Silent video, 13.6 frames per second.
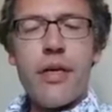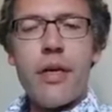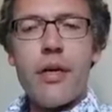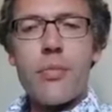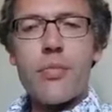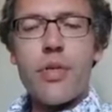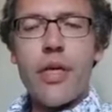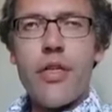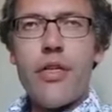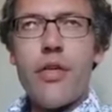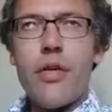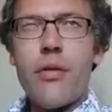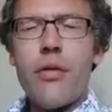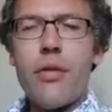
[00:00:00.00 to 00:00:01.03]
uh, bringing
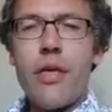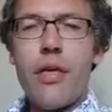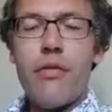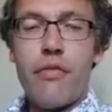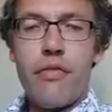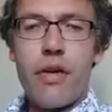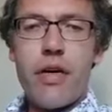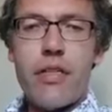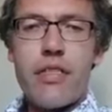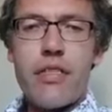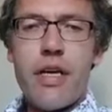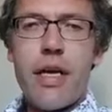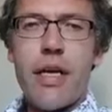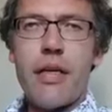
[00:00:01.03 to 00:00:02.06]
you the
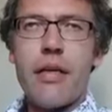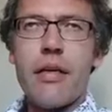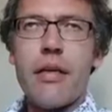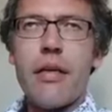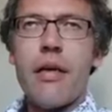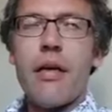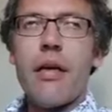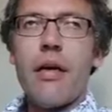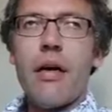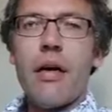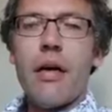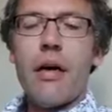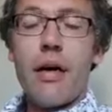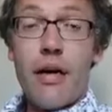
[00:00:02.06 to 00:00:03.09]
first in
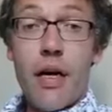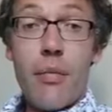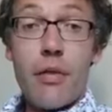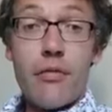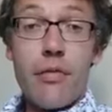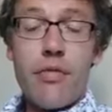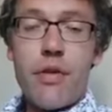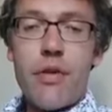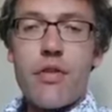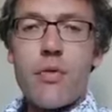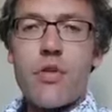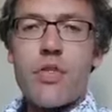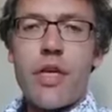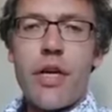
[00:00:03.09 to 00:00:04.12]
uh, a couple of reviews,
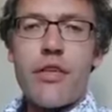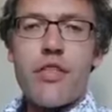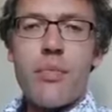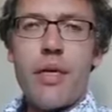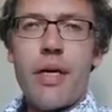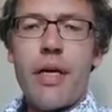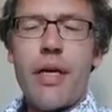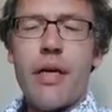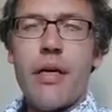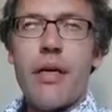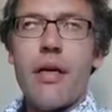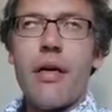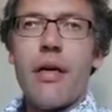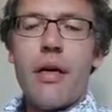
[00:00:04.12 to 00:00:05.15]
which are going to be
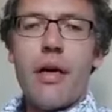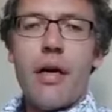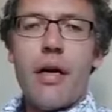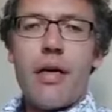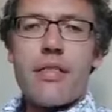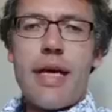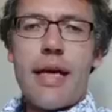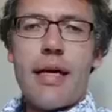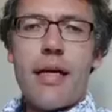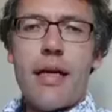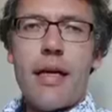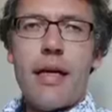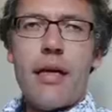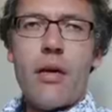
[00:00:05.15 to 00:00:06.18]
uh,
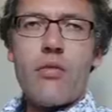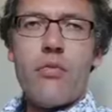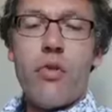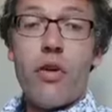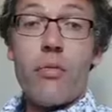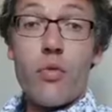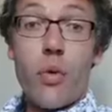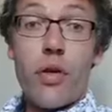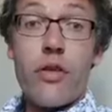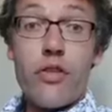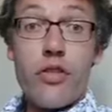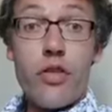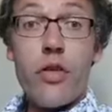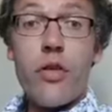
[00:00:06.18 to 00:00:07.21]
tackling volumes one
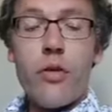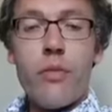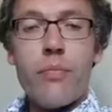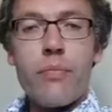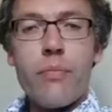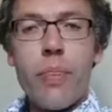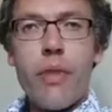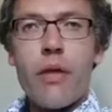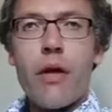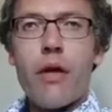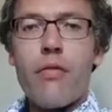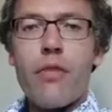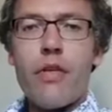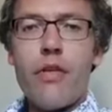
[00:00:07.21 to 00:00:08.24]
and two
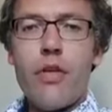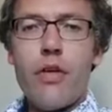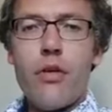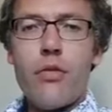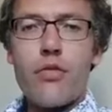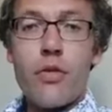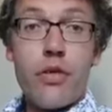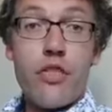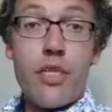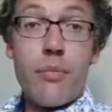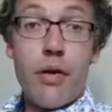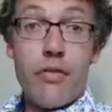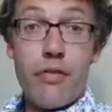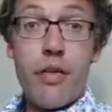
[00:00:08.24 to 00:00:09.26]
of the new trilogy
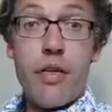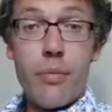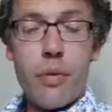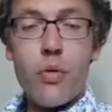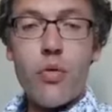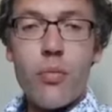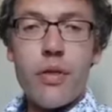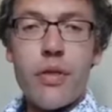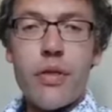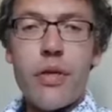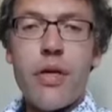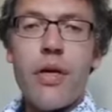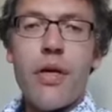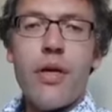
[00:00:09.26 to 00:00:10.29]
by Philip Pullman,
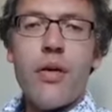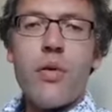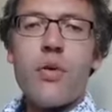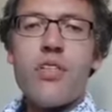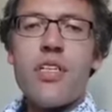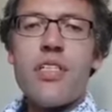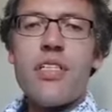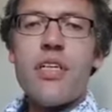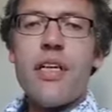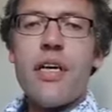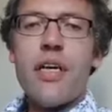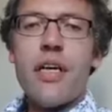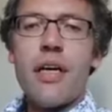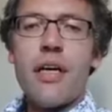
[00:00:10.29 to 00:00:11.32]
which is
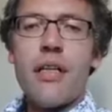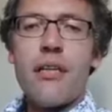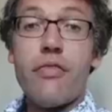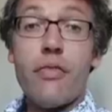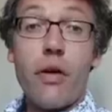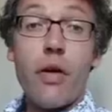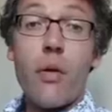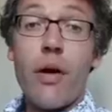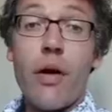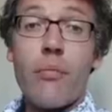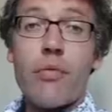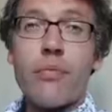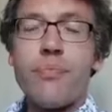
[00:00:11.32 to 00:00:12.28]
the, uh, the follow up